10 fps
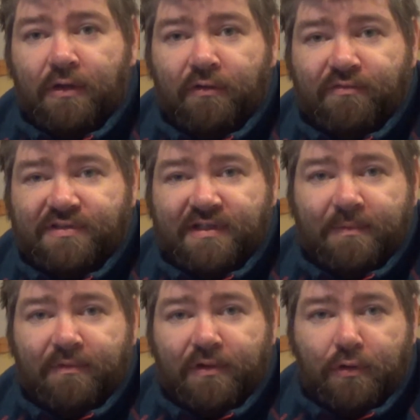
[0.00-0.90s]
you will see
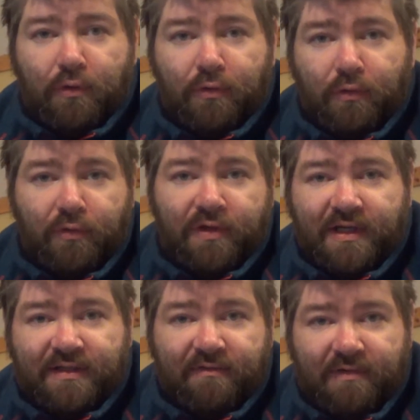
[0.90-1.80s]
me record on
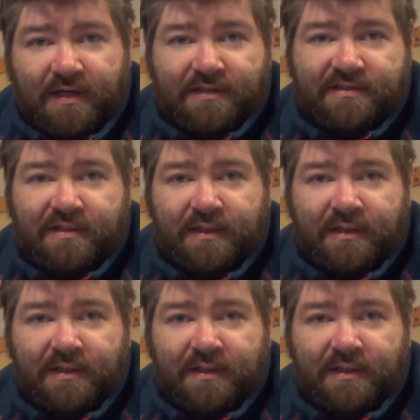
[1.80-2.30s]
that device.